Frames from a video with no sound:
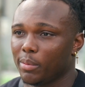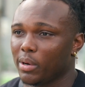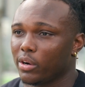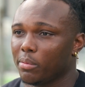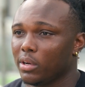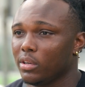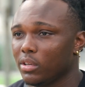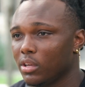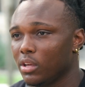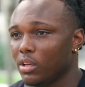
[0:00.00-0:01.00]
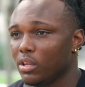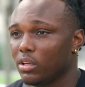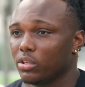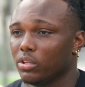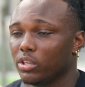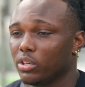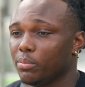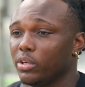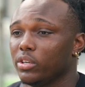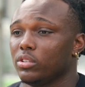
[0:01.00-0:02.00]
about my grandma go look in the
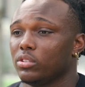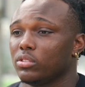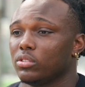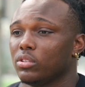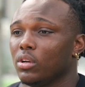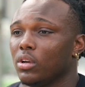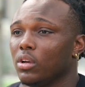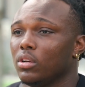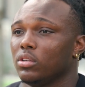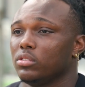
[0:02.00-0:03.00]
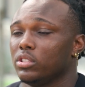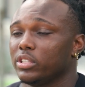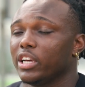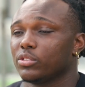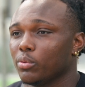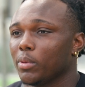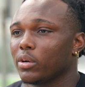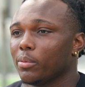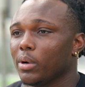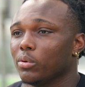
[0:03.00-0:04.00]
mirror, just ask what my
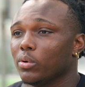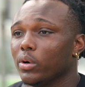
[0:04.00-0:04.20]
grandma would